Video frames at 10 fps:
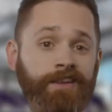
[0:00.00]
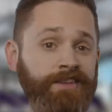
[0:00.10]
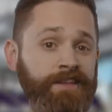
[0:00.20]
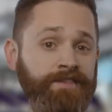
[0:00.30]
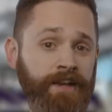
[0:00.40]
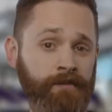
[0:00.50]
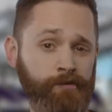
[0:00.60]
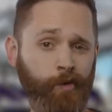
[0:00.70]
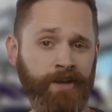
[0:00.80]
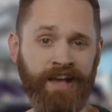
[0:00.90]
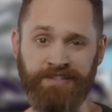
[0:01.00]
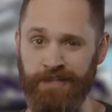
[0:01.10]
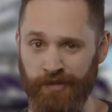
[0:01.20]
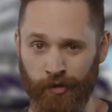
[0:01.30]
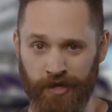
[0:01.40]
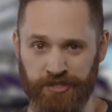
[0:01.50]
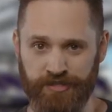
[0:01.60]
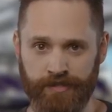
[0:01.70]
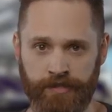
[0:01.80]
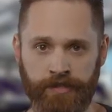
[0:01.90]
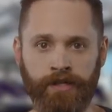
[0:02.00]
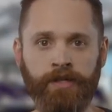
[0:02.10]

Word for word: It leaves everyone asking the question,